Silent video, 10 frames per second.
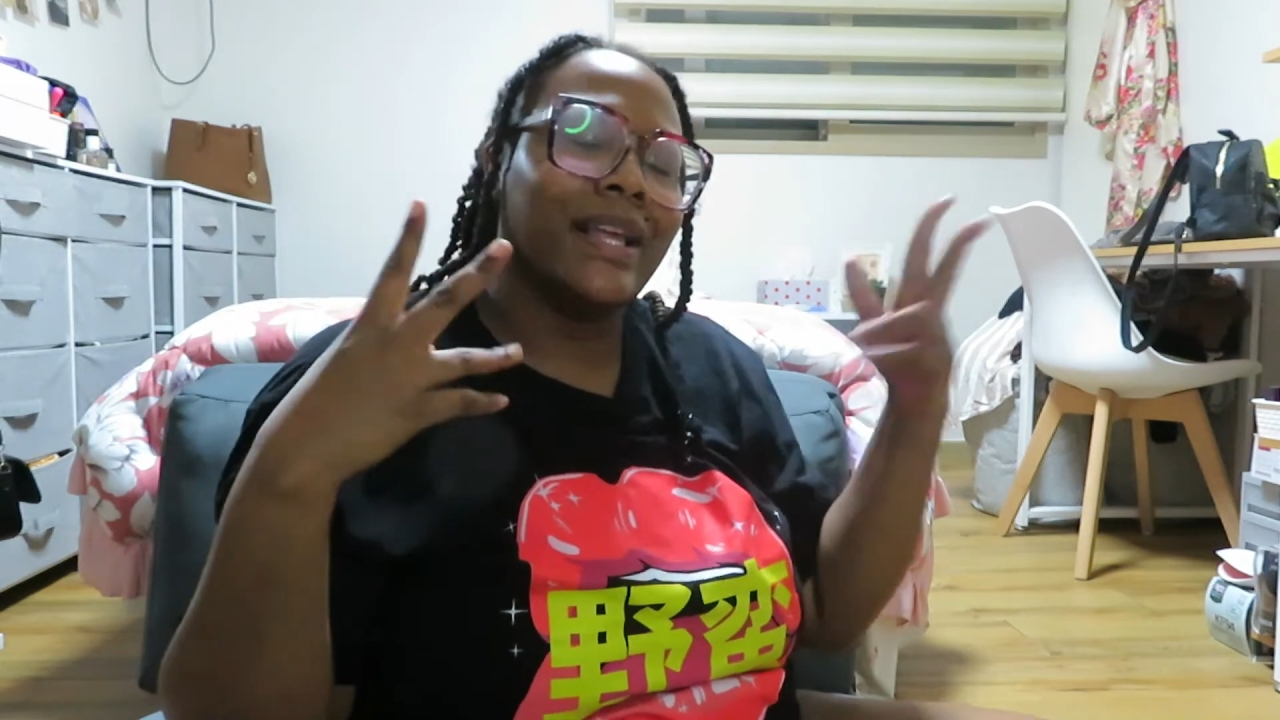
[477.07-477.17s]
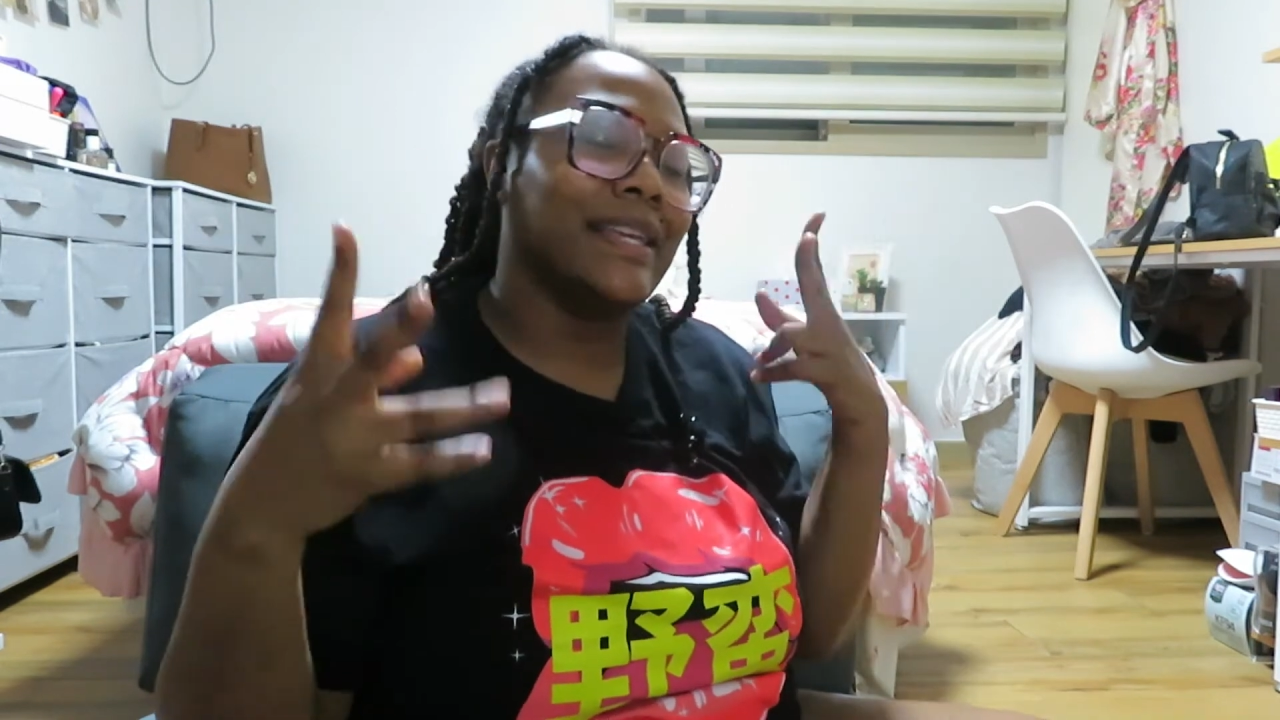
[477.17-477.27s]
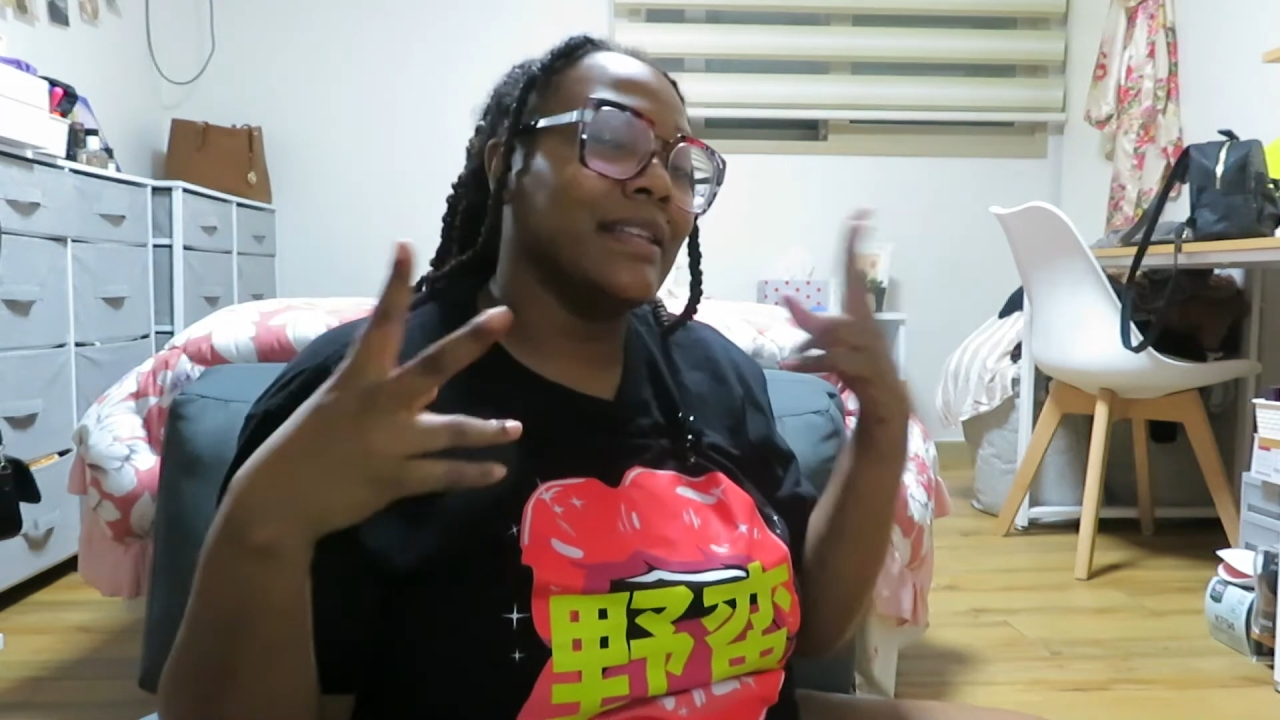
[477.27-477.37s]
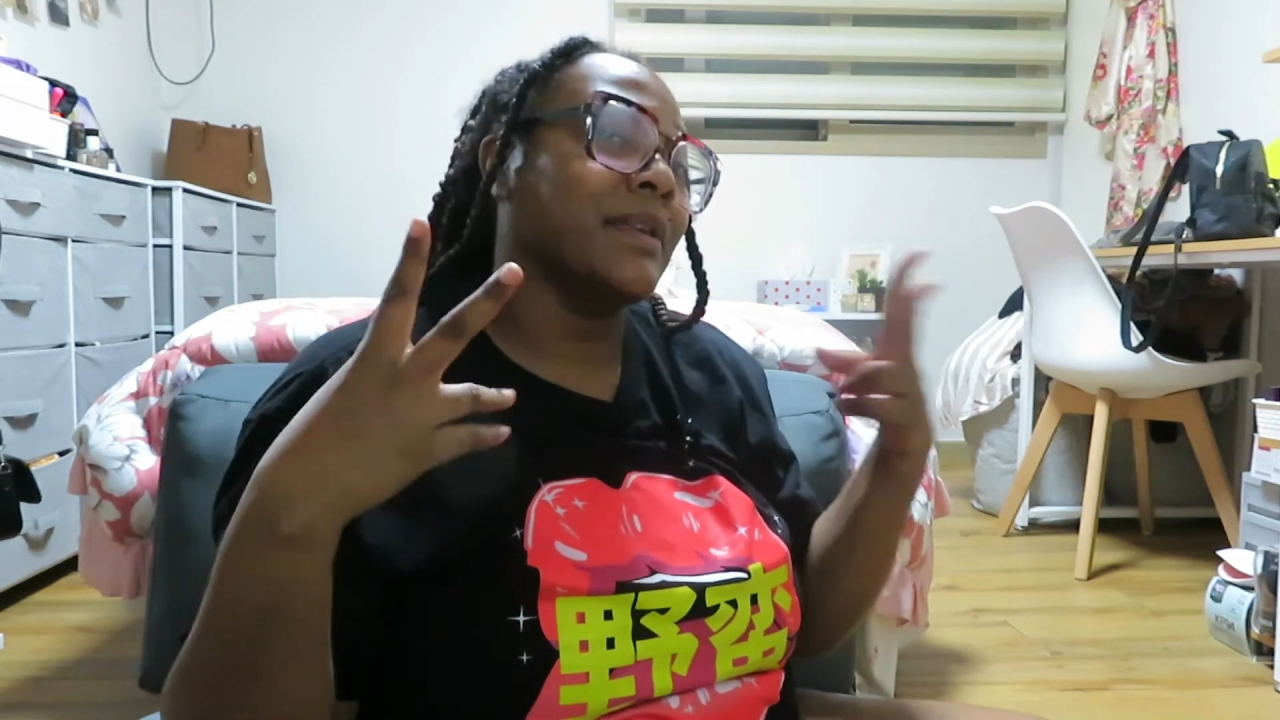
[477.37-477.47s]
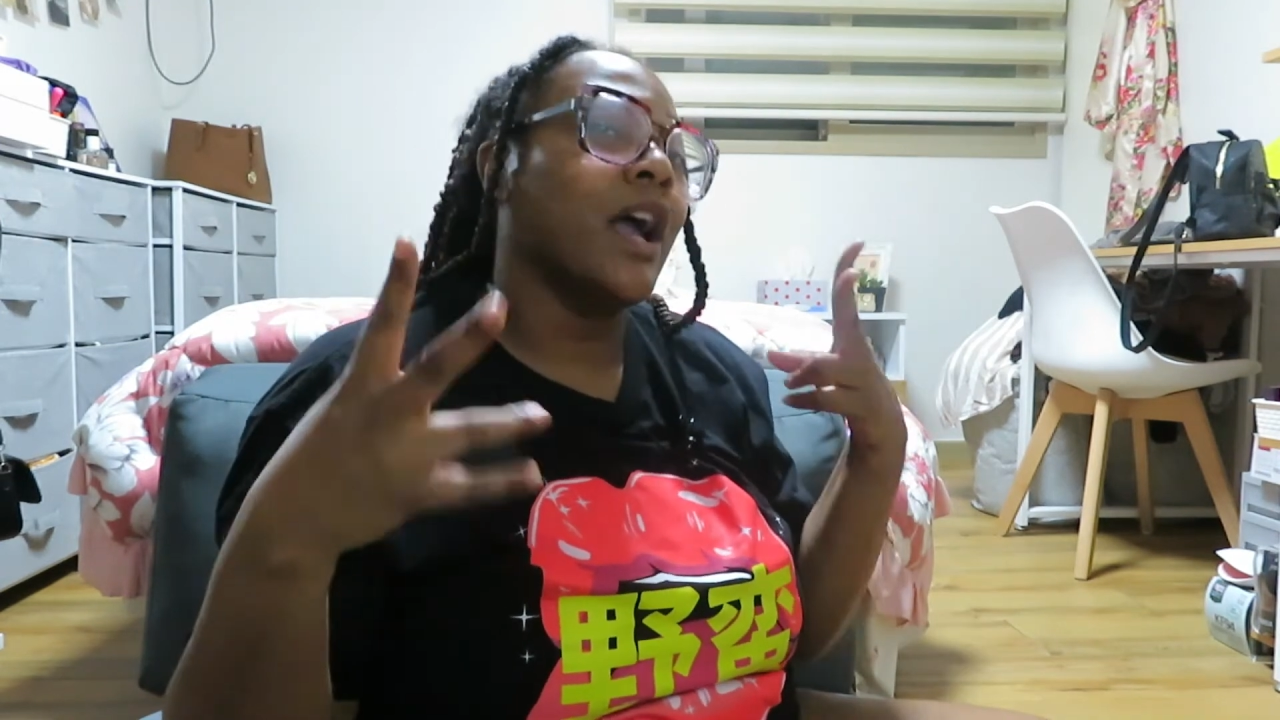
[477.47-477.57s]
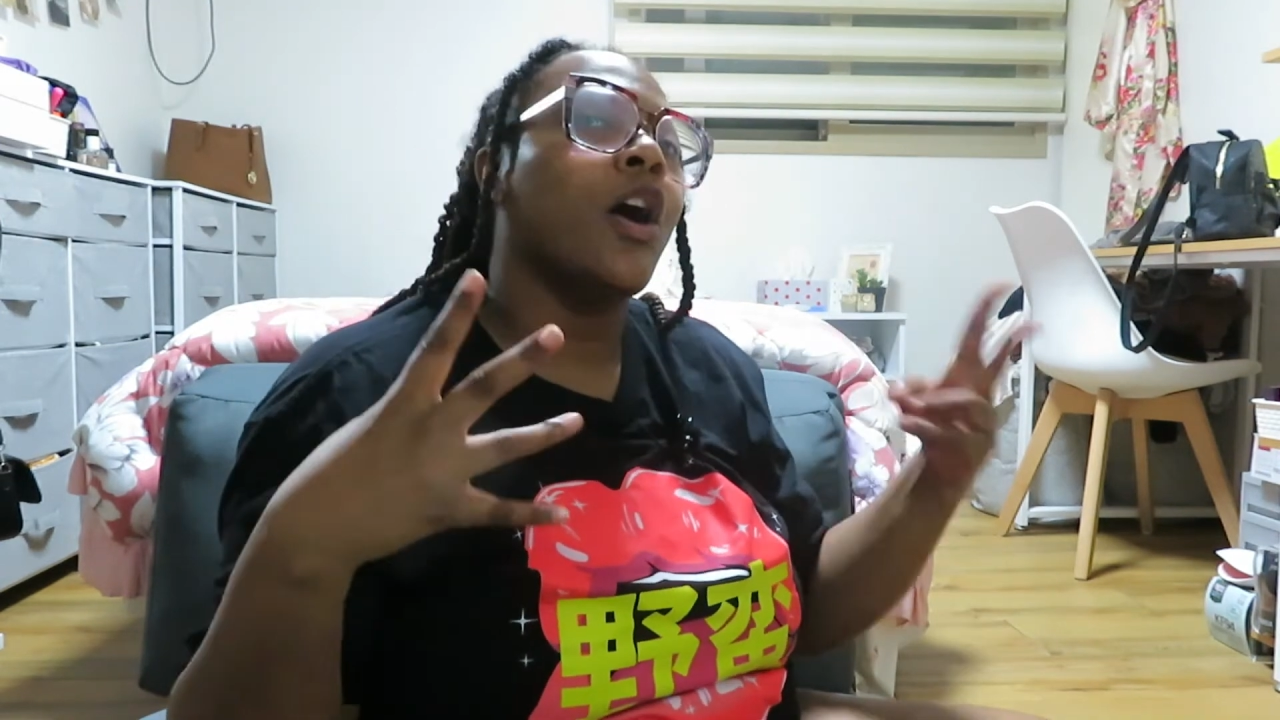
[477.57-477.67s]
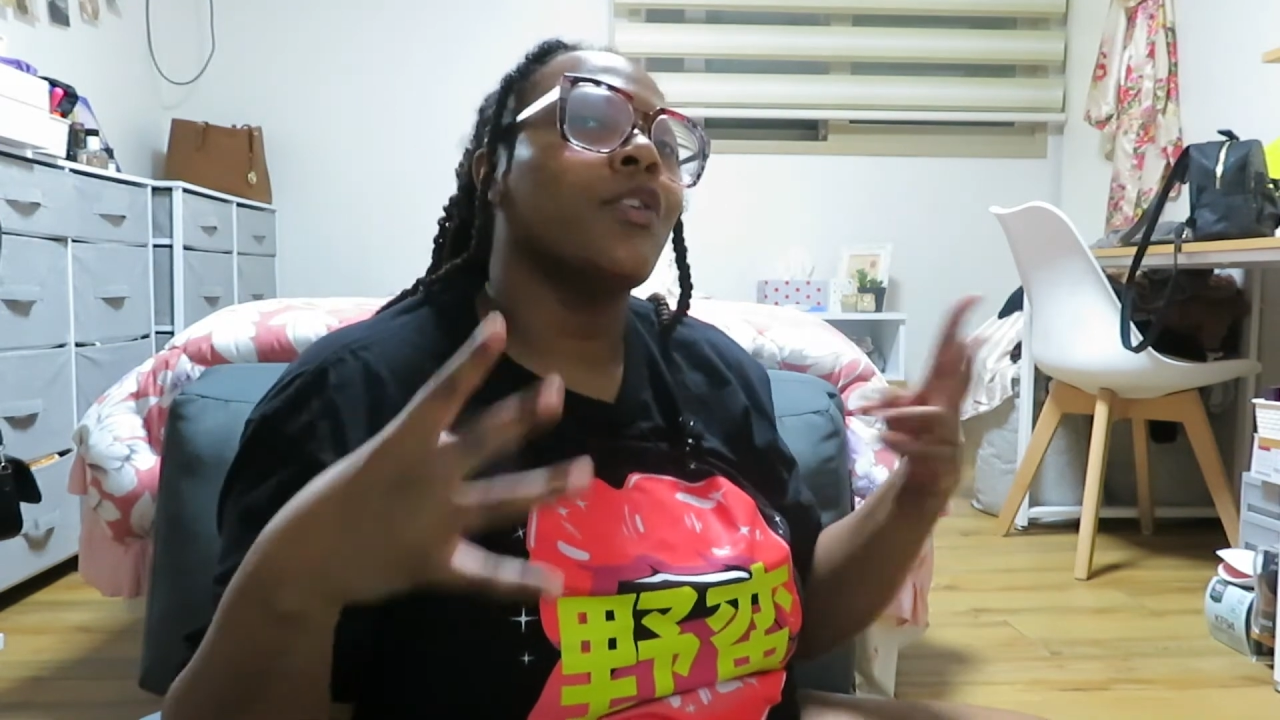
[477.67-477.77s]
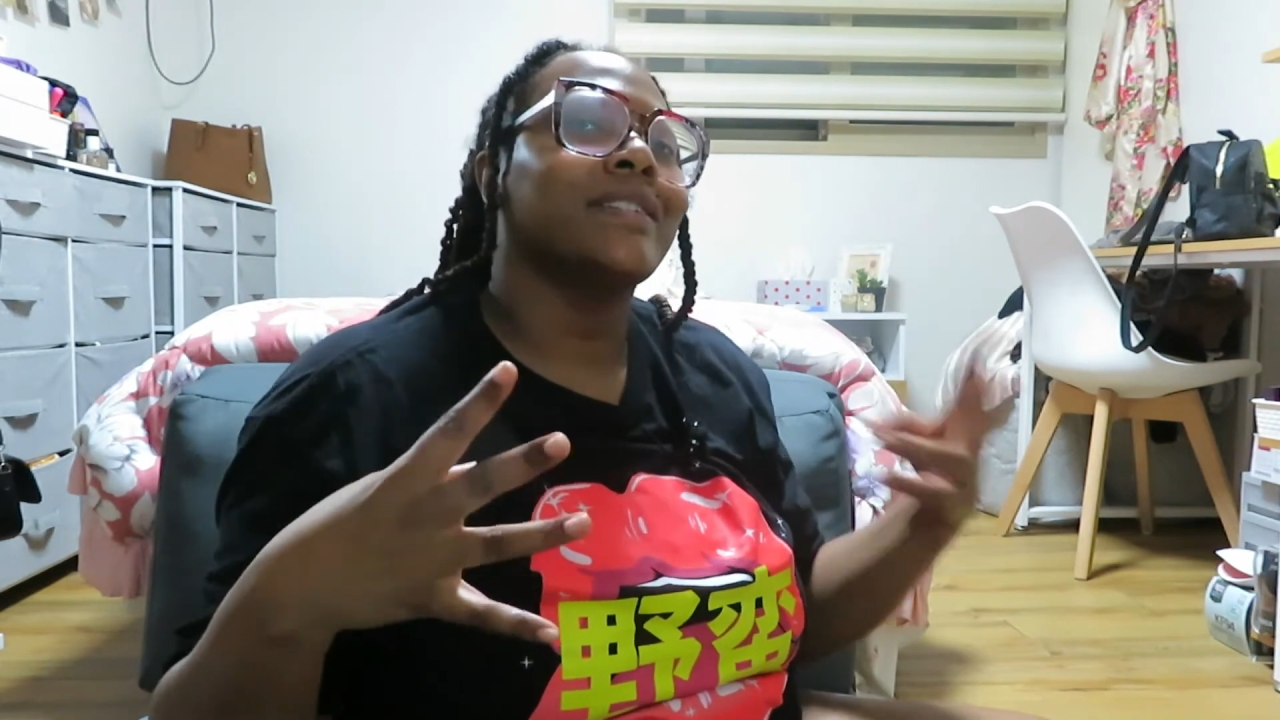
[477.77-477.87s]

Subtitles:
that get me all